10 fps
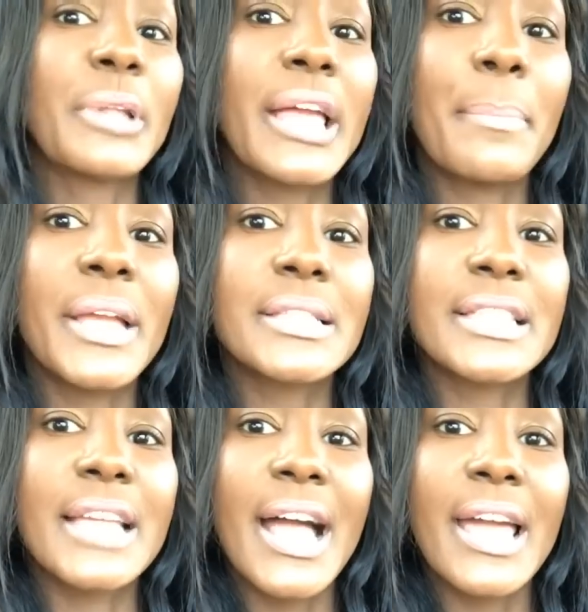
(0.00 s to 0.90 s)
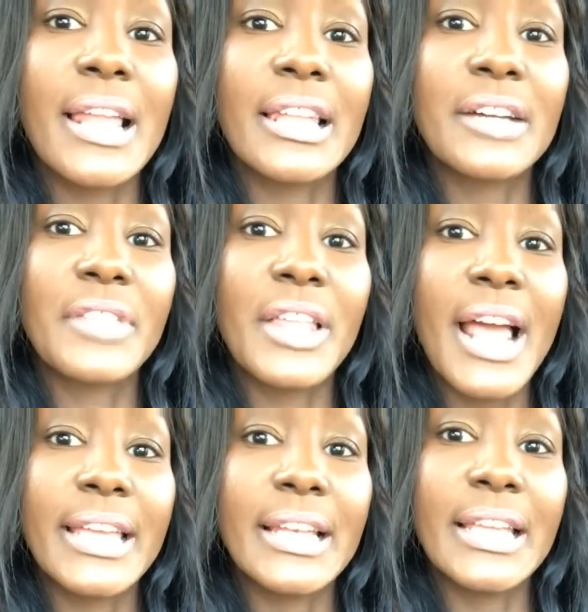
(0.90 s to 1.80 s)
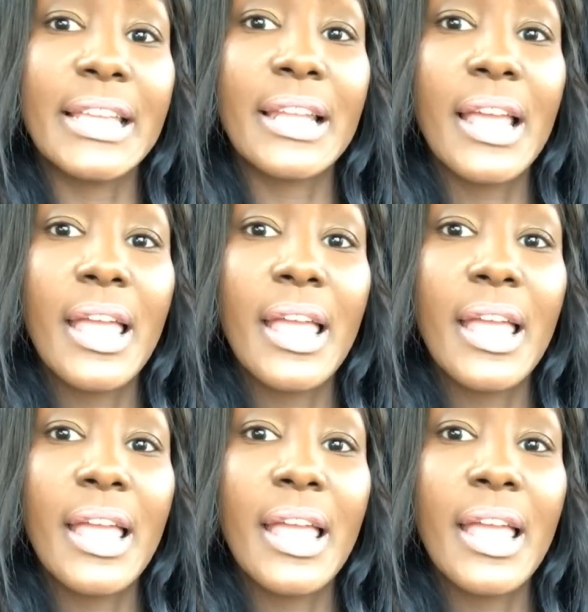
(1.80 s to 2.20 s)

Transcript: plant-based diet. I love that I can eat